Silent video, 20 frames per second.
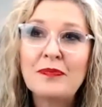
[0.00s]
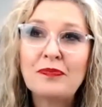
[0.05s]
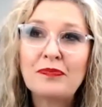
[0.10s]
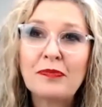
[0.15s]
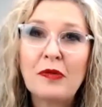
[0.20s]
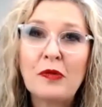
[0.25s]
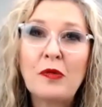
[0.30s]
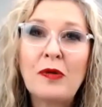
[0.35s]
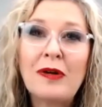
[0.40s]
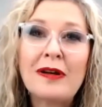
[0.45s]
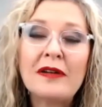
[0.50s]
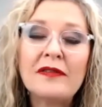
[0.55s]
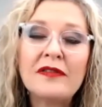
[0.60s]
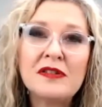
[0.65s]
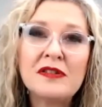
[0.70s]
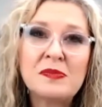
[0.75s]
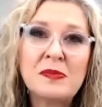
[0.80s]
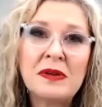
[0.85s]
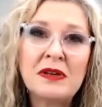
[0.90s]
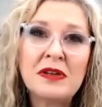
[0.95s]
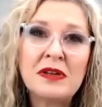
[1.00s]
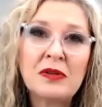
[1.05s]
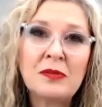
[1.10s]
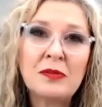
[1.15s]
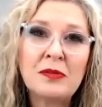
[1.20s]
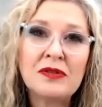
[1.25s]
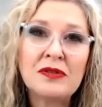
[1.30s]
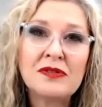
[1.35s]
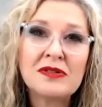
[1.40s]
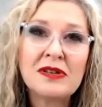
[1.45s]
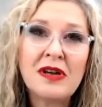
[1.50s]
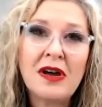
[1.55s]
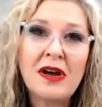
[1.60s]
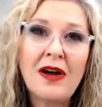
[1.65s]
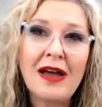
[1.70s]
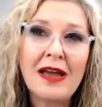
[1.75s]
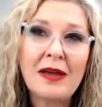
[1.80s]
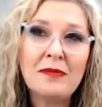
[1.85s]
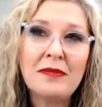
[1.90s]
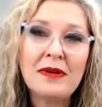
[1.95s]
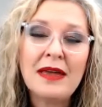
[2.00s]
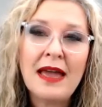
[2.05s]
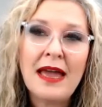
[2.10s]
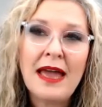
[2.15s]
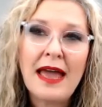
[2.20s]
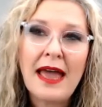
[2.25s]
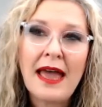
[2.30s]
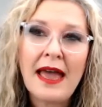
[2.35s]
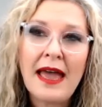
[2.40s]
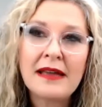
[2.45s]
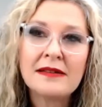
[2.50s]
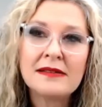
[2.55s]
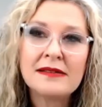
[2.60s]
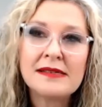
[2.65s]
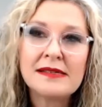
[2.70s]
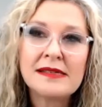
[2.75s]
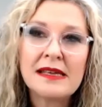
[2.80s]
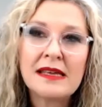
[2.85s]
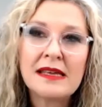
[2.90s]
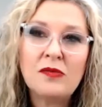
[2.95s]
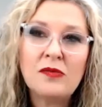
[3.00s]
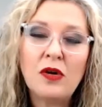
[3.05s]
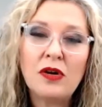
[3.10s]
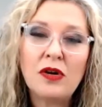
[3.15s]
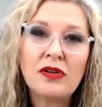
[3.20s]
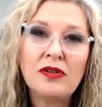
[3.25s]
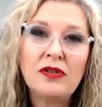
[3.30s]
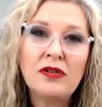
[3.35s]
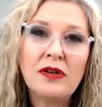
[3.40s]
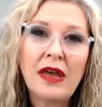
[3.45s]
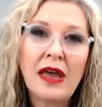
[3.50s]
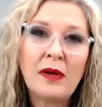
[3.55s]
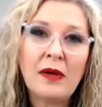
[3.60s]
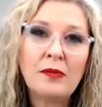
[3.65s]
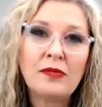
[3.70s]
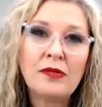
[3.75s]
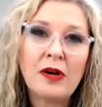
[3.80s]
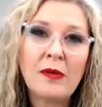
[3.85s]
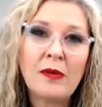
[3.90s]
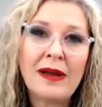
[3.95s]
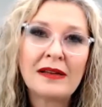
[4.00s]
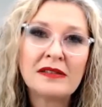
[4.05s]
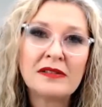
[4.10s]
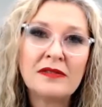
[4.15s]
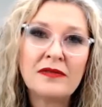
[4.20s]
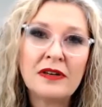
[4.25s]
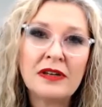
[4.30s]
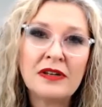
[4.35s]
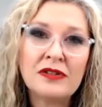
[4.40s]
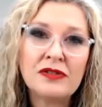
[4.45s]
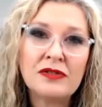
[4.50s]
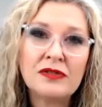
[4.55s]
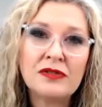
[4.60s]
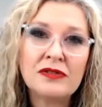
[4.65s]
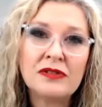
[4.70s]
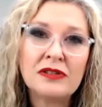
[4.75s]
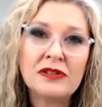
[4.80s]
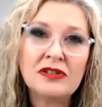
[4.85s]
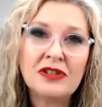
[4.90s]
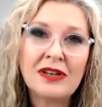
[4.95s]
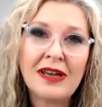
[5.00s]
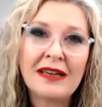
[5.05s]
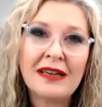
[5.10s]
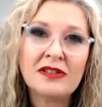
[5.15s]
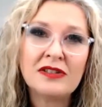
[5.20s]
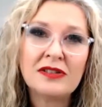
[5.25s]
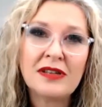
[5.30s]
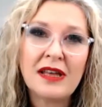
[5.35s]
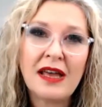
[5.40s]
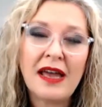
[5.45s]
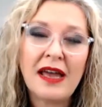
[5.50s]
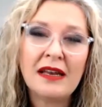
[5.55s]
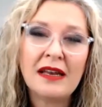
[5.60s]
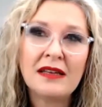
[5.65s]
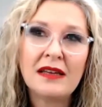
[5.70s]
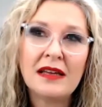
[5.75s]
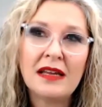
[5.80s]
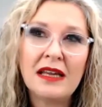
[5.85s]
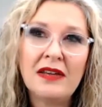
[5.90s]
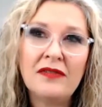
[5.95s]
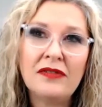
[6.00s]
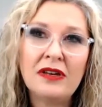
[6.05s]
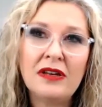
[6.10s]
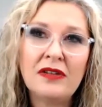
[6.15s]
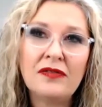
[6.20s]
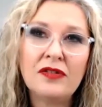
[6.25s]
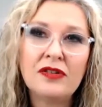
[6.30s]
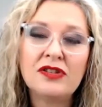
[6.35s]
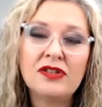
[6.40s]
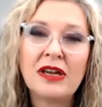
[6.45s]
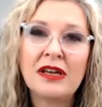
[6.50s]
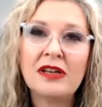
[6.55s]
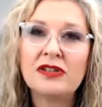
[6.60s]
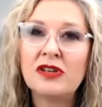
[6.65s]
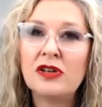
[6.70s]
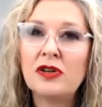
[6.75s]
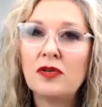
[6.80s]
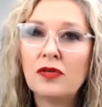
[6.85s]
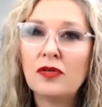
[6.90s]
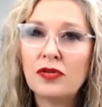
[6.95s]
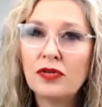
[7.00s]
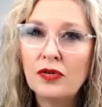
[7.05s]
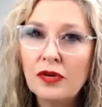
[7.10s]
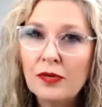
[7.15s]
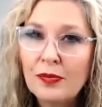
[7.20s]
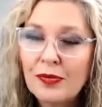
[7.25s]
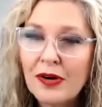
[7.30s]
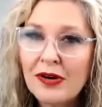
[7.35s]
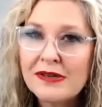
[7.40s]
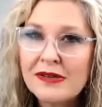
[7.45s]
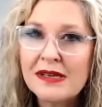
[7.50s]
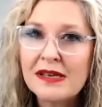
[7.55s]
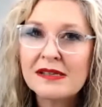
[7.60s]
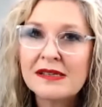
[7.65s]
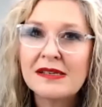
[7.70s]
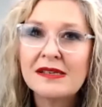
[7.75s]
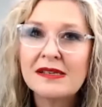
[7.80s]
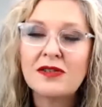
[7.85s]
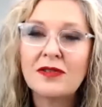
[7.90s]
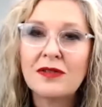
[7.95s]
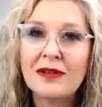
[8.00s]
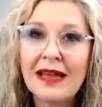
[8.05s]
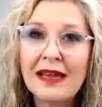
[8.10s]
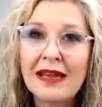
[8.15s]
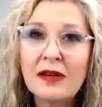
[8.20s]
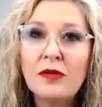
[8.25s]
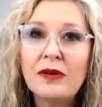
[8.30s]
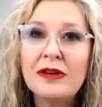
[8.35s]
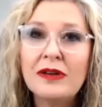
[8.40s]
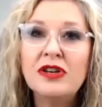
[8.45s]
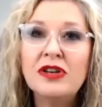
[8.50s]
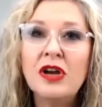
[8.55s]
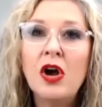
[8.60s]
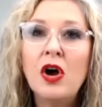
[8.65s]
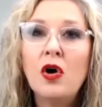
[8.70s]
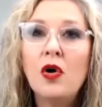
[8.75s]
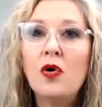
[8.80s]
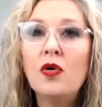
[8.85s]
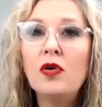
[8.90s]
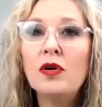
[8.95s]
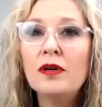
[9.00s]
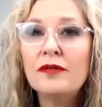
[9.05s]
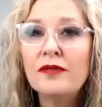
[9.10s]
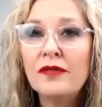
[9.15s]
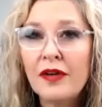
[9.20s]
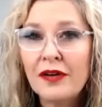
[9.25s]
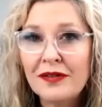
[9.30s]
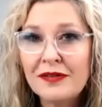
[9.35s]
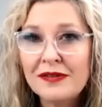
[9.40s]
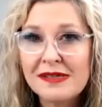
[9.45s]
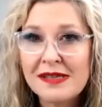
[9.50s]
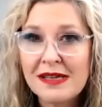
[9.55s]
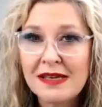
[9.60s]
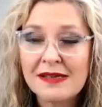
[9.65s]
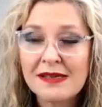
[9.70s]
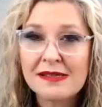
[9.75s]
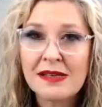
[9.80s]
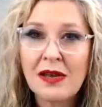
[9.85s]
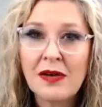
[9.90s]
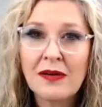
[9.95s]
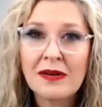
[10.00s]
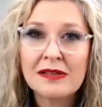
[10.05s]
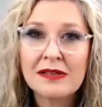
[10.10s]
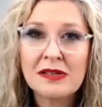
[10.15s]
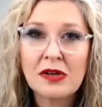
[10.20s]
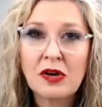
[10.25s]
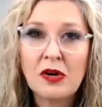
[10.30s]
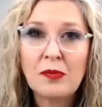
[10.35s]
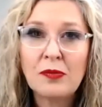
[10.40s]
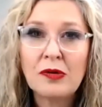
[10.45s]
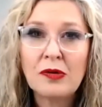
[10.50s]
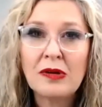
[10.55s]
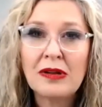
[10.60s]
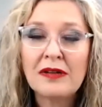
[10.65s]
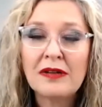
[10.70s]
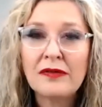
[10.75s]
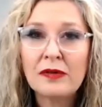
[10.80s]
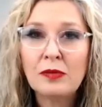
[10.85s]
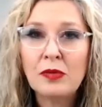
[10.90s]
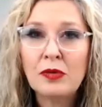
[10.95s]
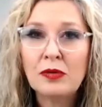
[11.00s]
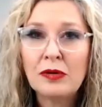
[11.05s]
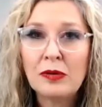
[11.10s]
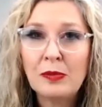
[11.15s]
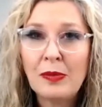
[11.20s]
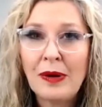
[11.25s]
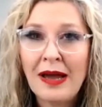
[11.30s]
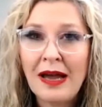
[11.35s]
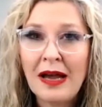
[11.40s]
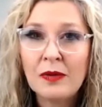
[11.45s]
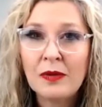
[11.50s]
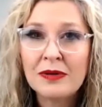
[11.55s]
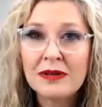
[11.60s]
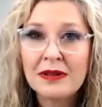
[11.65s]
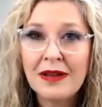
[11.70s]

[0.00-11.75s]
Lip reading: But wherever you're spending the most time, and to see what you can proactively do to change that. And even if you're changing your thought processes, your language, all of those things are going to help you live a more empowered